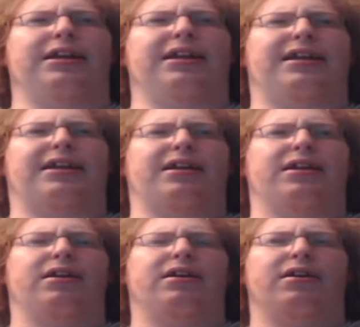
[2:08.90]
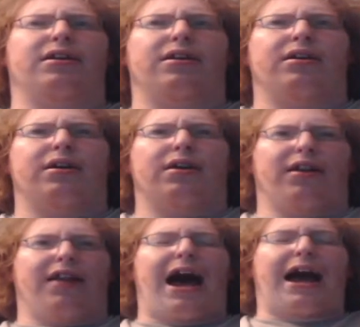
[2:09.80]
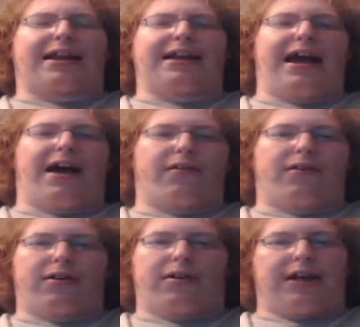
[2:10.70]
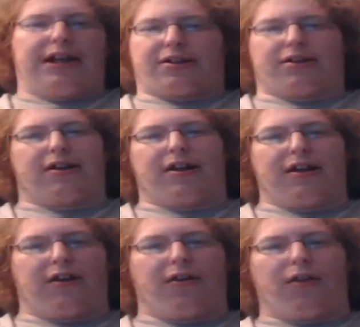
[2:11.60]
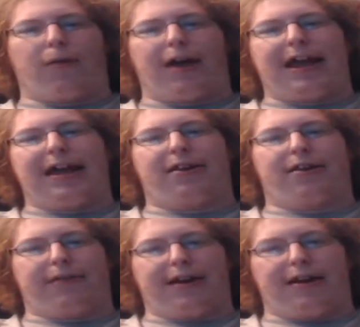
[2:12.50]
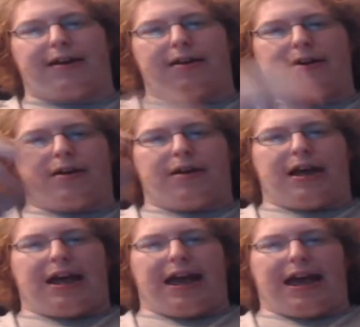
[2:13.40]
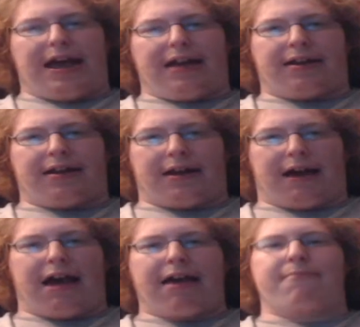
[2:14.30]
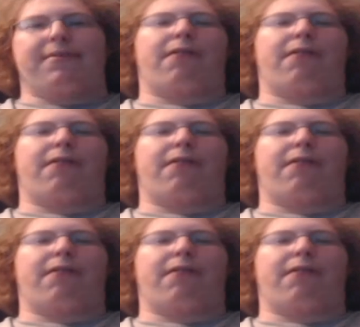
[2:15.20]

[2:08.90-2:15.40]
this lockdown, it started a little of the way into it, and I am now